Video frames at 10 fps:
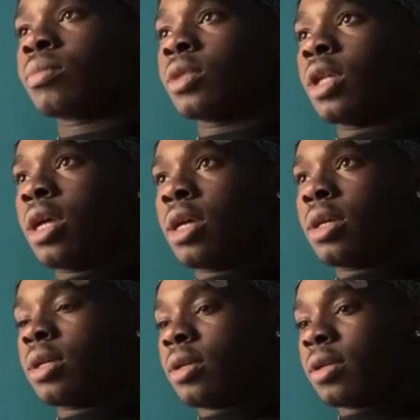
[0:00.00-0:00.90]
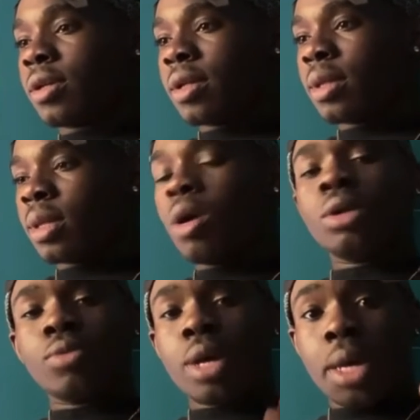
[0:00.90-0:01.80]
like the
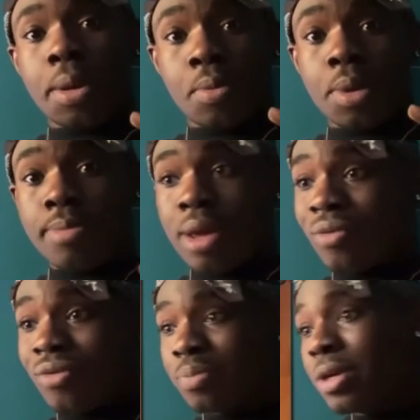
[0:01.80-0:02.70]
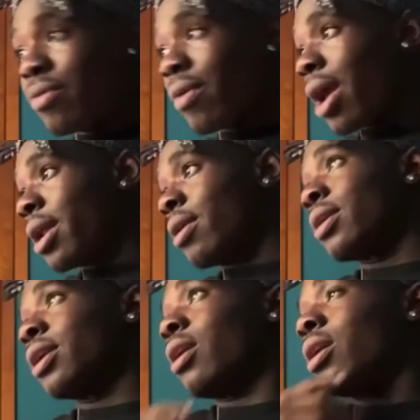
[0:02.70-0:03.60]
only way we would be able to speak right now
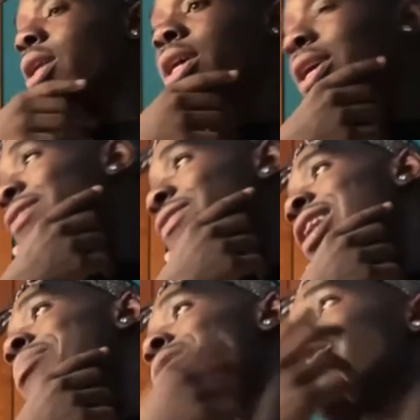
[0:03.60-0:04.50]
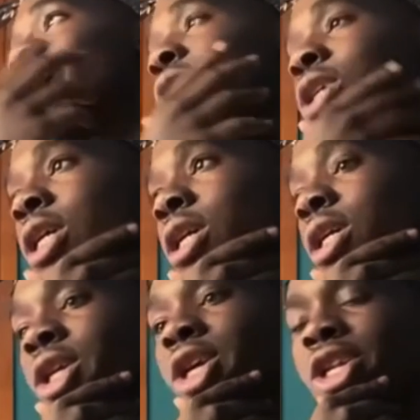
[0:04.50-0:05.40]
and all that, I feel like Martin Luther King
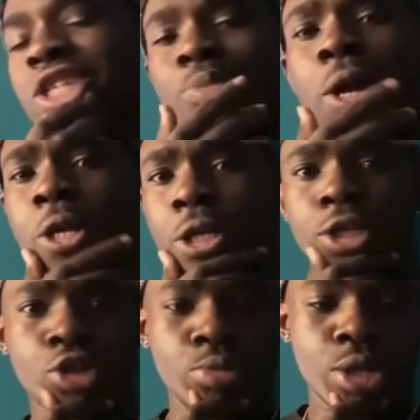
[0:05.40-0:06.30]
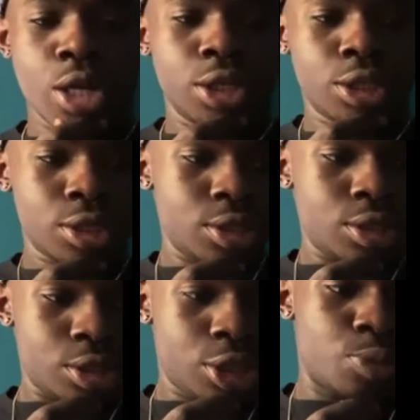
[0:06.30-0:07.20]
did inspire this. To be honest,
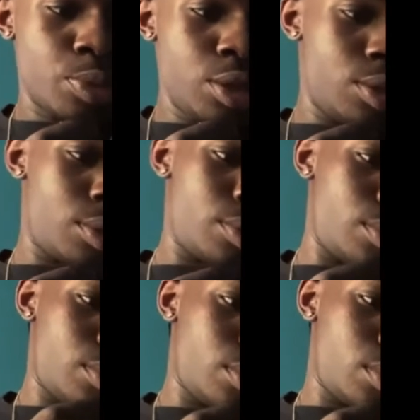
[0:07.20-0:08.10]
he did.